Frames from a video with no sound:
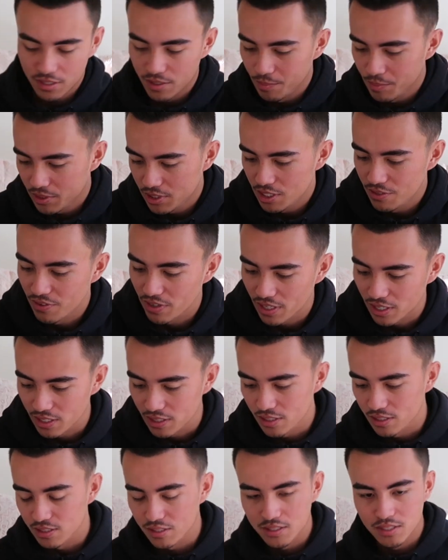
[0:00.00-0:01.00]
Let me see if I can
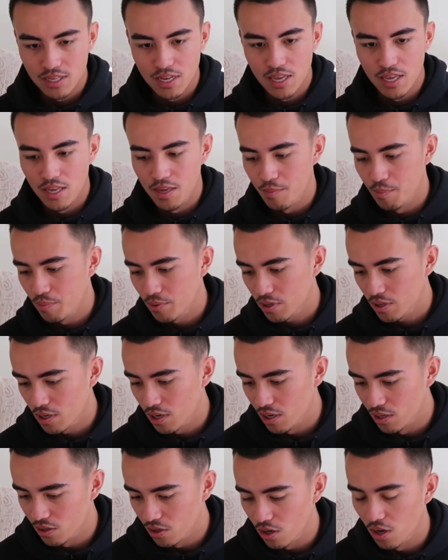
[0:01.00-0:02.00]
get this tape
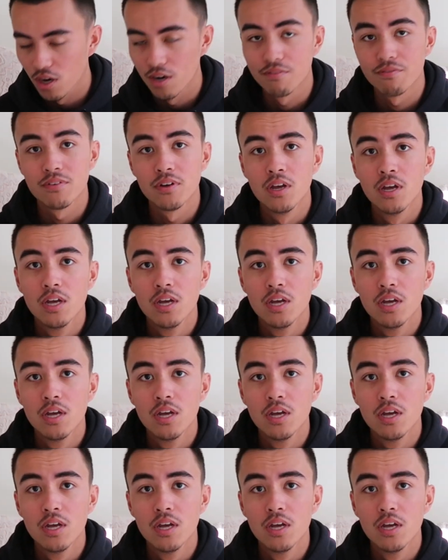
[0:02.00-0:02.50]
cut off.